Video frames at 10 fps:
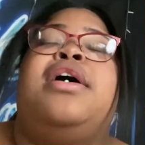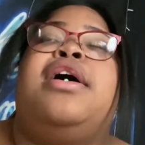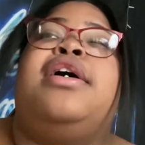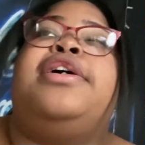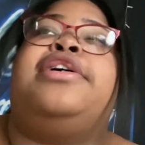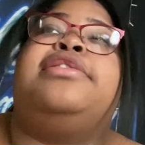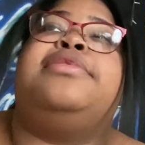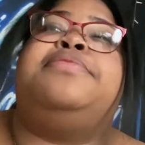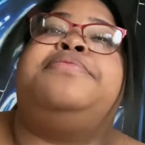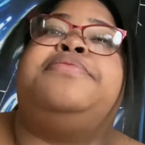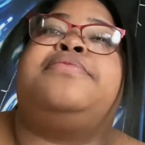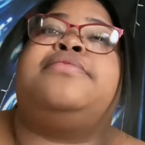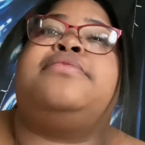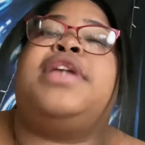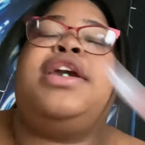Um,
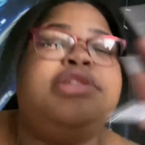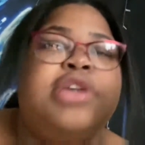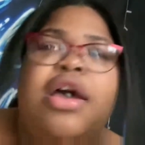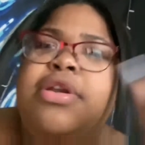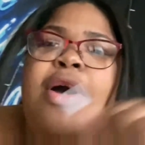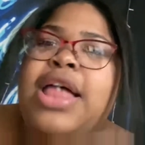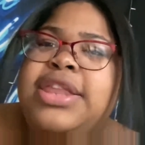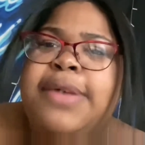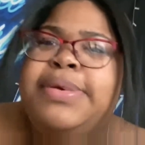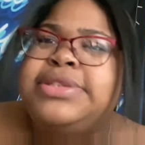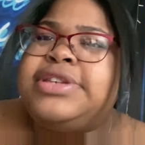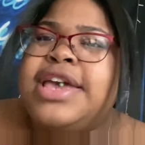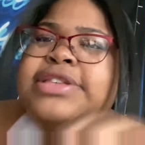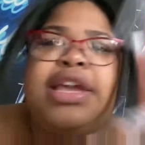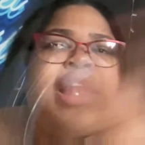Cause y'all know I love
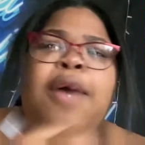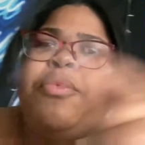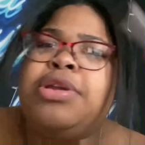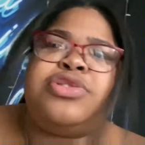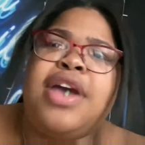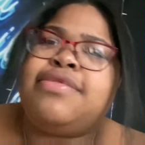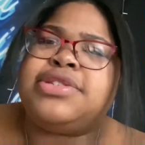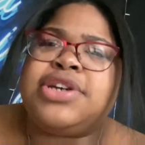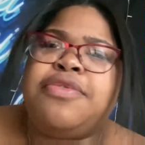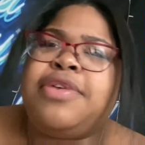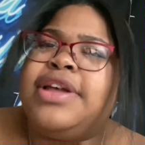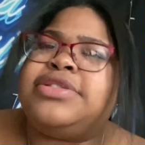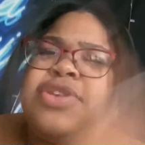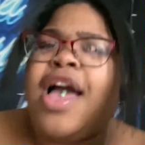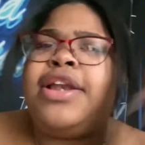BTS and I want to travel to Korea.
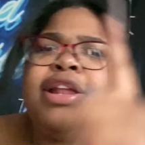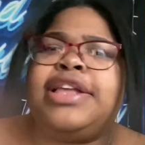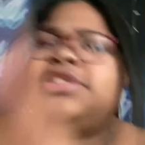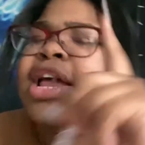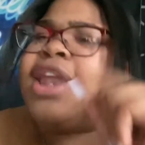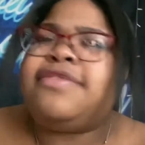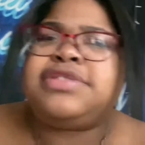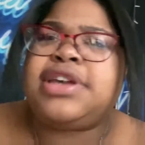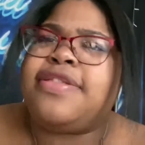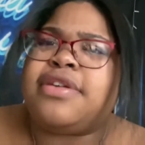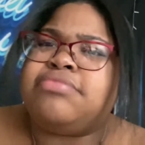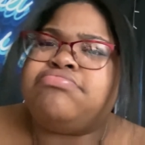So y'all need to get y'all life together.